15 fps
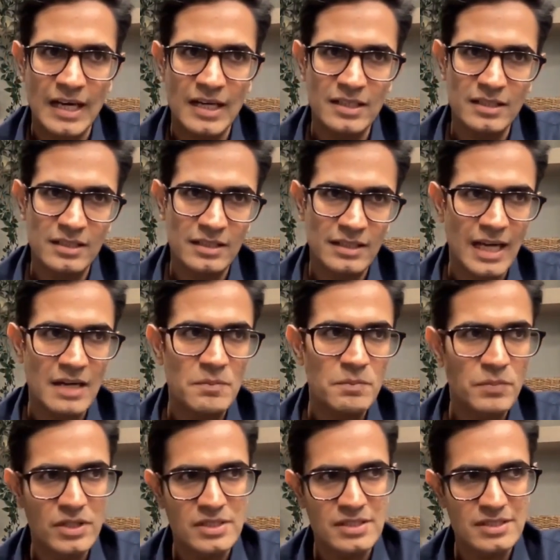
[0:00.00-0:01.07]
and that
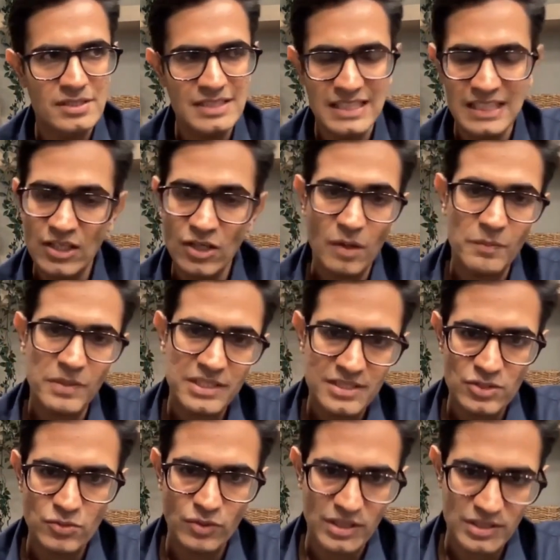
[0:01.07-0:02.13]
person's economic
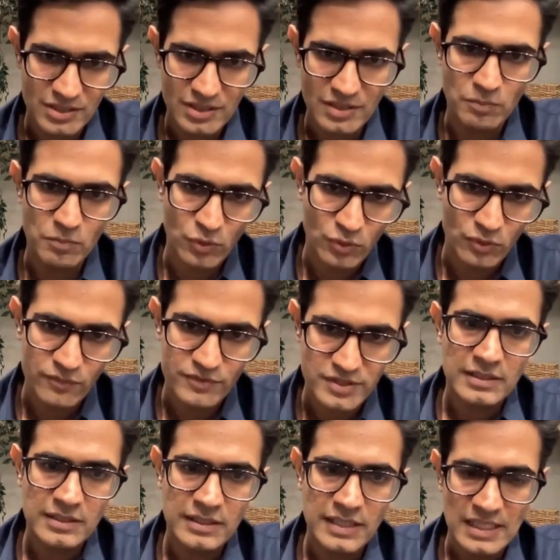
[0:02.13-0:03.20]
situation
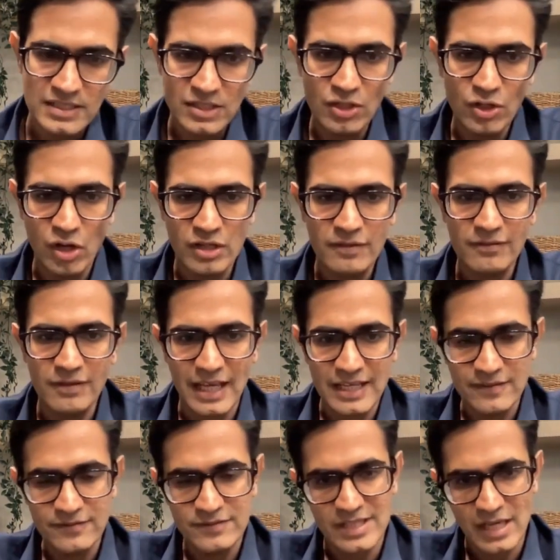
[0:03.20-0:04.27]
improves, there is a lot of
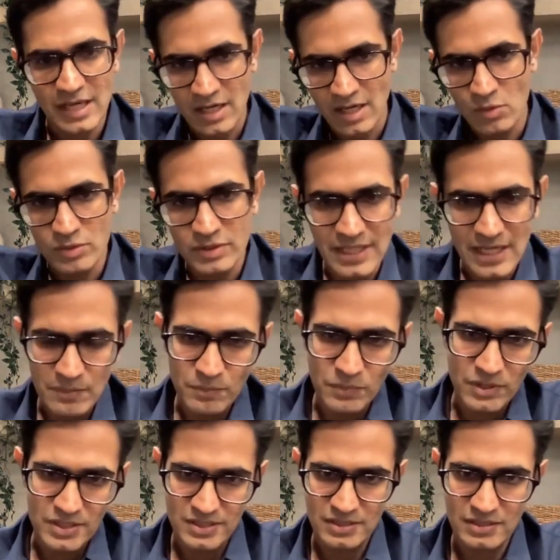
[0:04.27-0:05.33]
lives around that
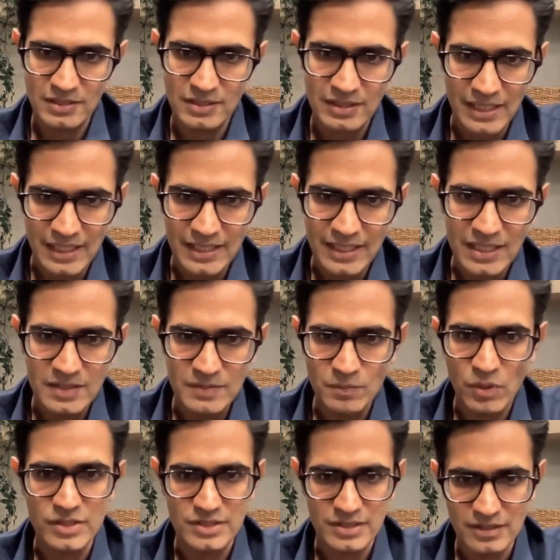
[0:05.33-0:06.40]
person that get
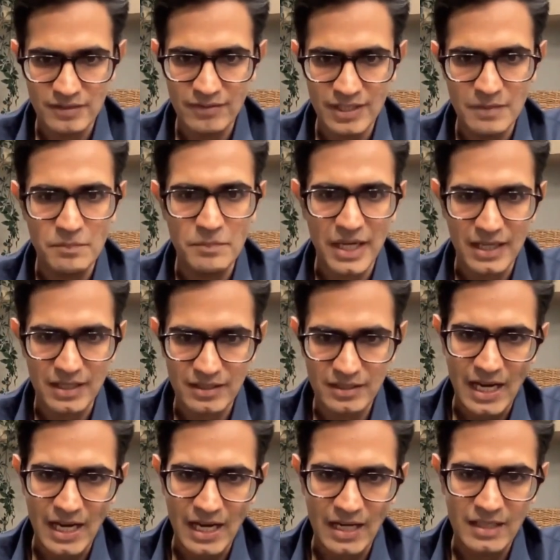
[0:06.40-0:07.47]
positively
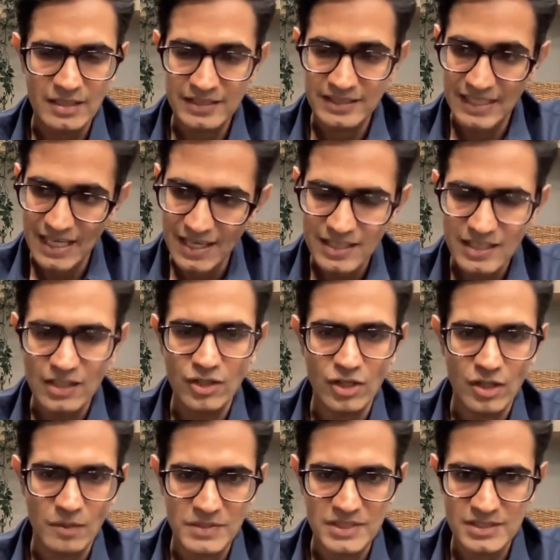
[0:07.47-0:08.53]
impacted and their
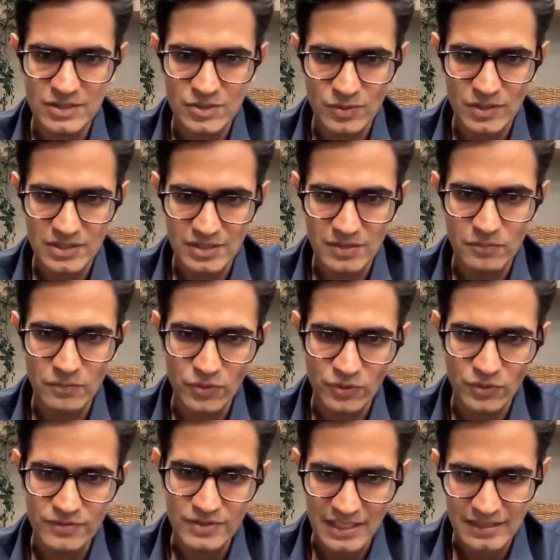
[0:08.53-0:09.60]
economic situation
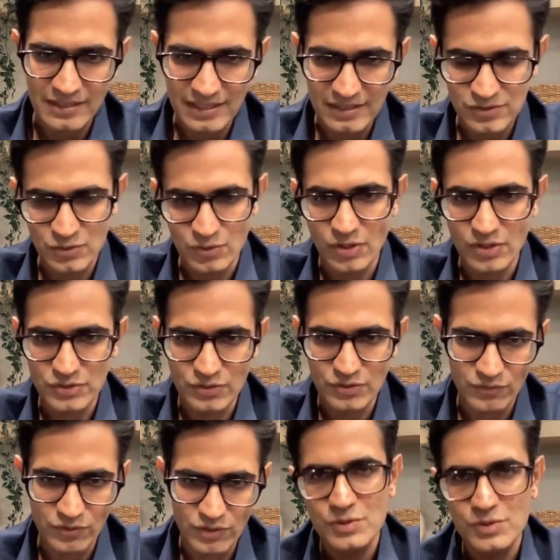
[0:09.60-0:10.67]
improves, and then so on and so
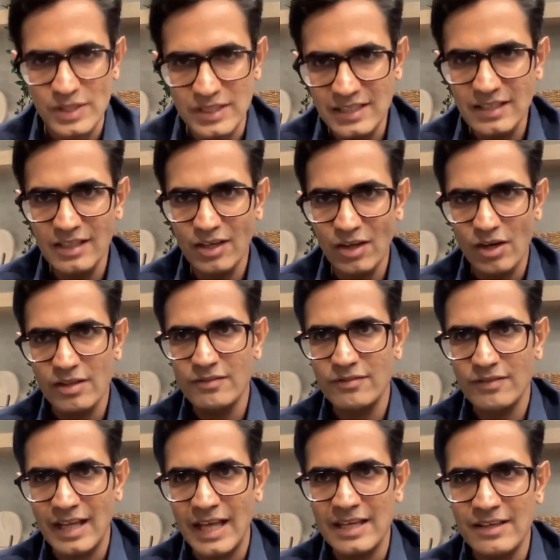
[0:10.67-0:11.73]
forth. So I think a lot
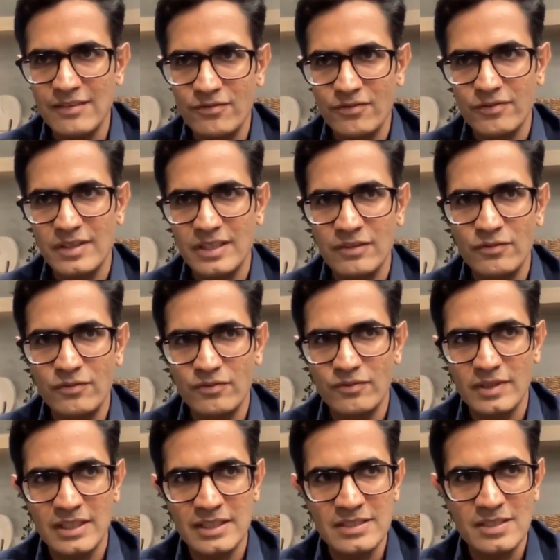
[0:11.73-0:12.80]
of life
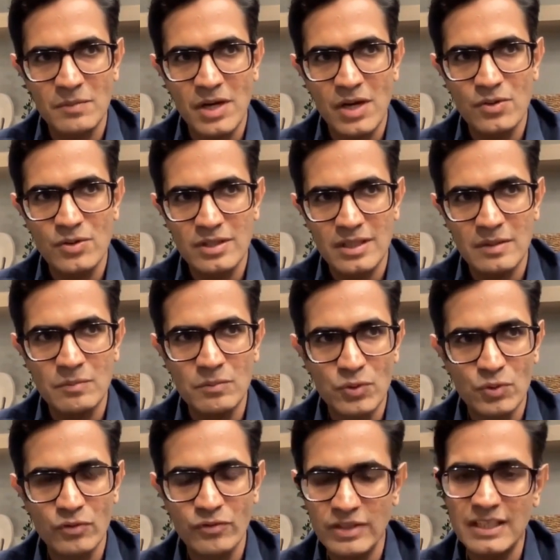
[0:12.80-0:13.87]
is about
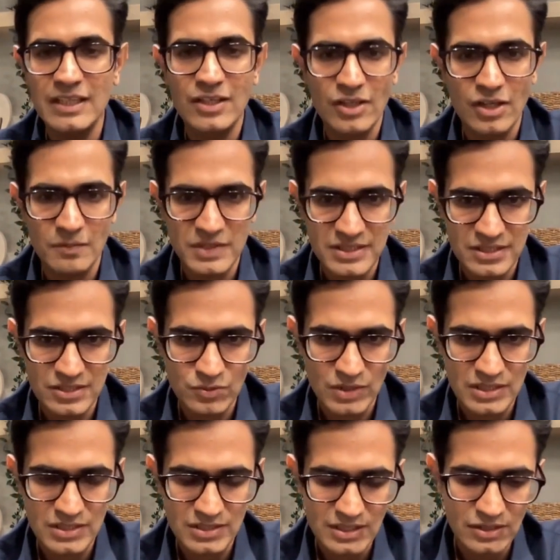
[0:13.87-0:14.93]
improving economic
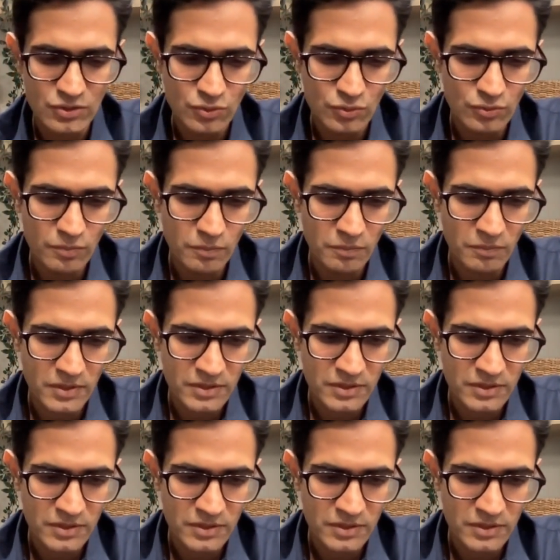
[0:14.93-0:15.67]
situations, and through